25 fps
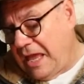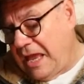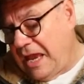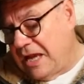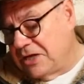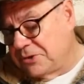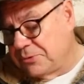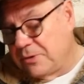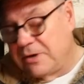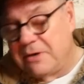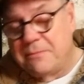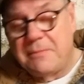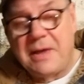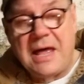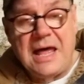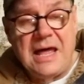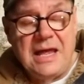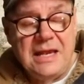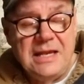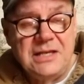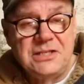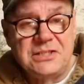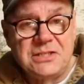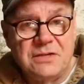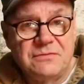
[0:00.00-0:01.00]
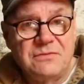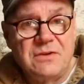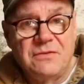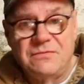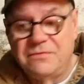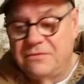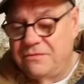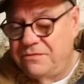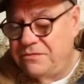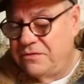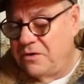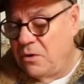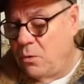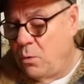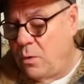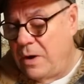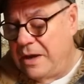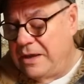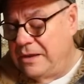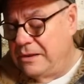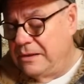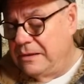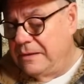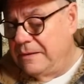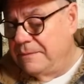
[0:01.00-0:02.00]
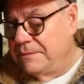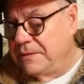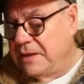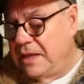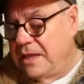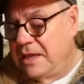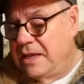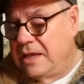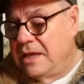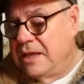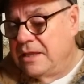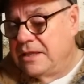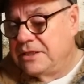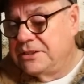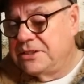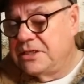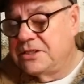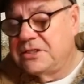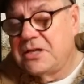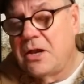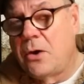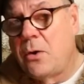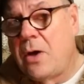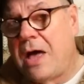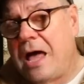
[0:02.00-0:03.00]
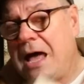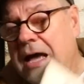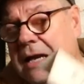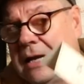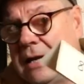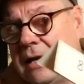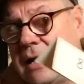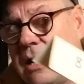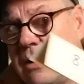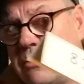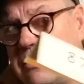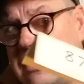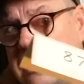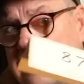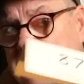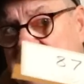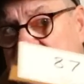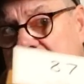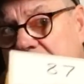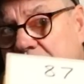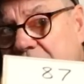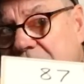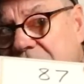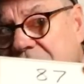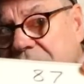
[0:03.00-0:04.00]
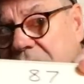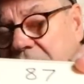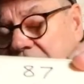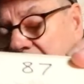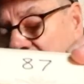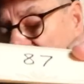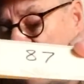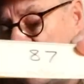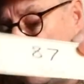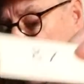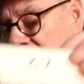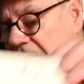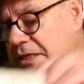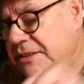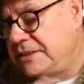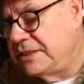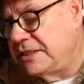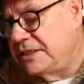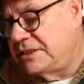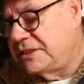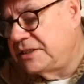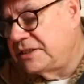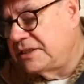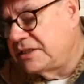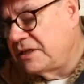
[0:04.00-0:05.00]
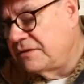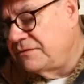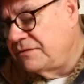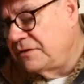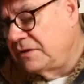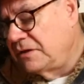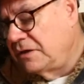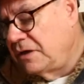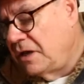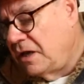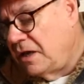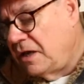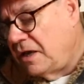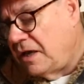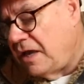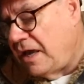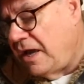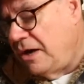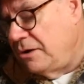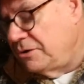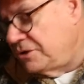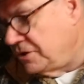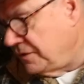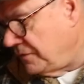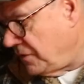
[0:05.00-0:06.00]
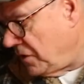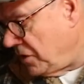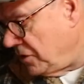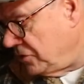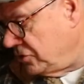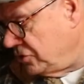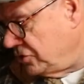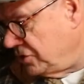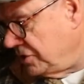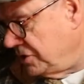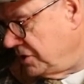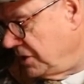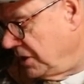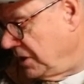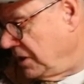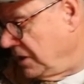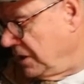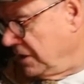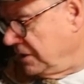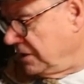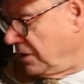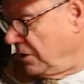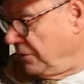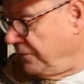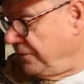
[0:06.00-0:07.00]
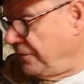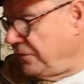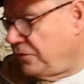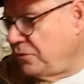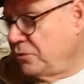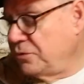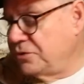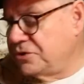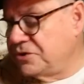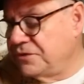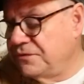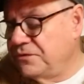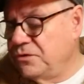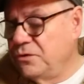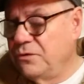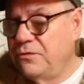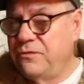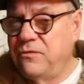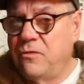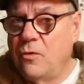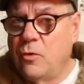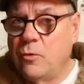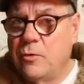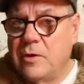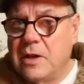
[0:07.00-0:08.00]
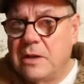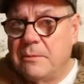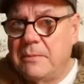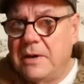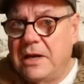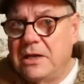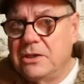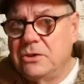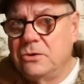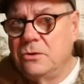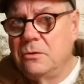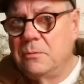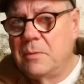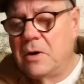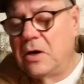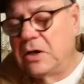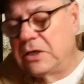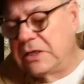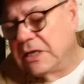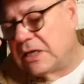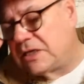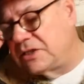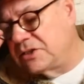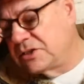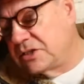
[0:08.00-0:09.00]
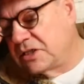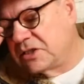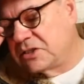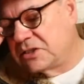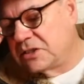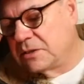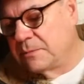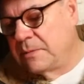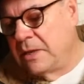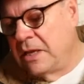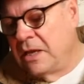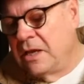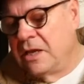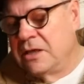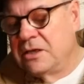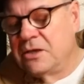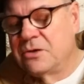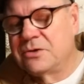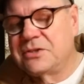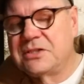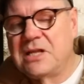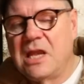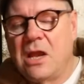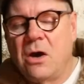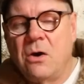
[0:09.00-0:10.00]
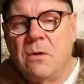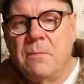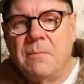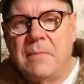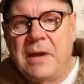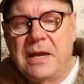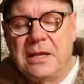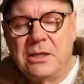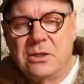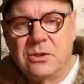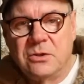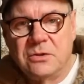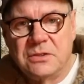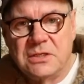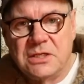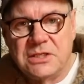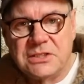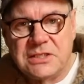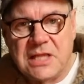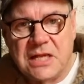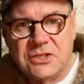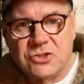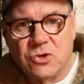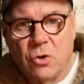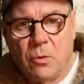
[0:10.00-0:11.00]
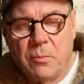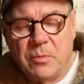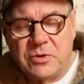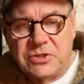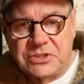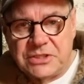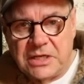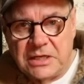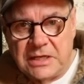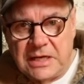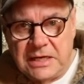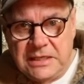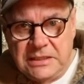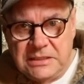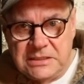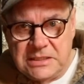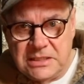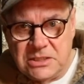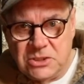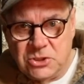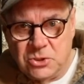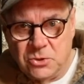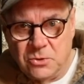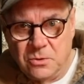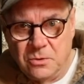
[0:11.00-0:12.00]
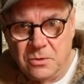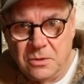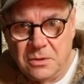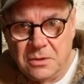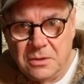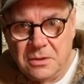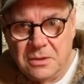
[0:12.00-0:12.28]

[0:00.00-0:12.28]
it's one of my highest I've given for a while. This is how highly I rate this whisky, 87 out of 100. Now for those of you following my new marking system, you'll say, oh my goodness, that's almost a 92